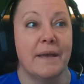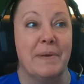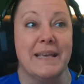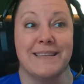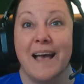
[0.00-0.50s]

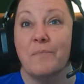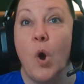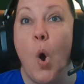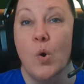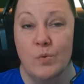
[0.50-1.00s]
because I'm
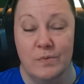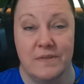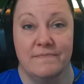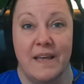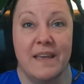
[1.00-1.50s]

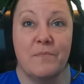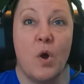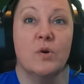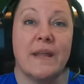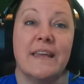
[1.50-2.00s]
cold. I am
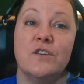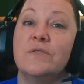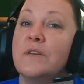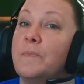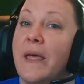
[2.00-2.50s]
cold. I do
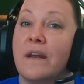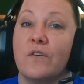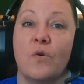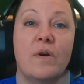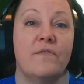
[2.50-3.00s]
still plan
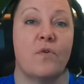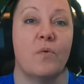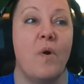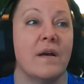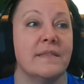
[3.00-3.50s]
on going for
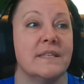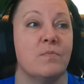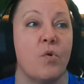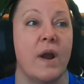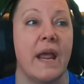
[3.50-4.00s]
a walk this
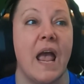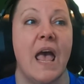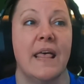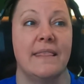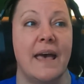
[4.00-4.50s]
morning.
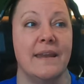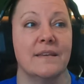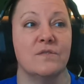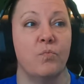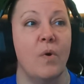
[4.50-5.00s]
That
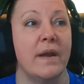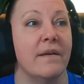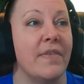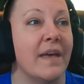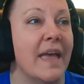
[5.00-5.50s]
is one
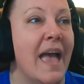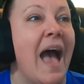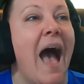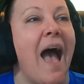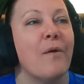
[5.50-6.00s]
of the,
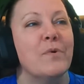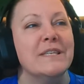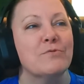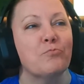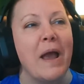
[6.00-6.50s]
I
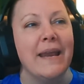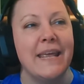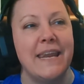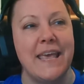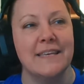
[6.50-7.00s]
was right.
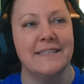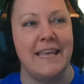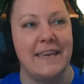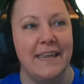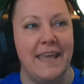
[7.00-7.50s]
It is
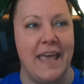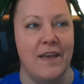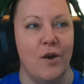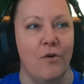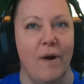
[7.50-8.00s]
San
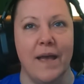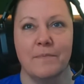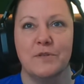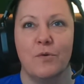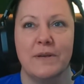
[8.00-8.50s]
Diego. I
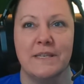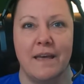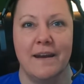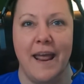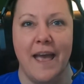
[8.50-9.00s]
am so
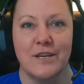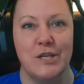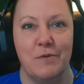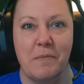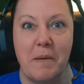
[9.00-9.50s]
excited. I
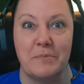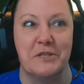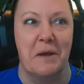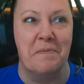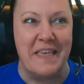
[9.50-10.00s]
actually remember
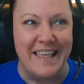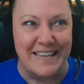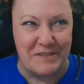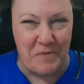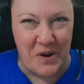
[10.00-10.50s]
something
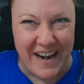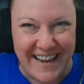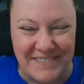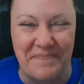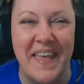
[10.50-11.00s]
this
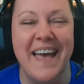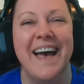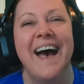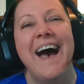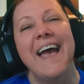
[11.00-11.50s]
morning.
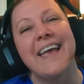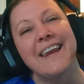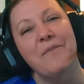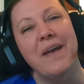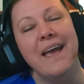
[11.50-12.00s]

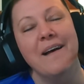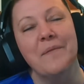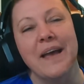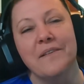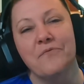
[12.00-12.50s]
Anyway,
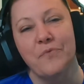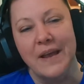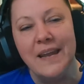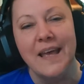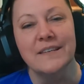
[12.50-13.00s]
I've
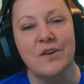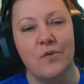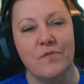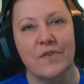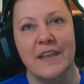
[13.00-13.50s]
realized
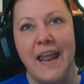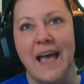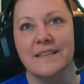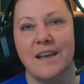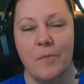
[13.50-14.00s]
over the
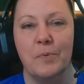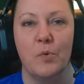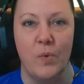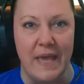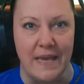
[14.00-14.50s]
last
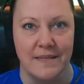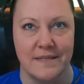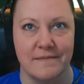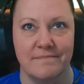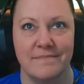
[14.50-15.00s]
couple of
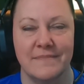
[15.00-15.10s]
weeks,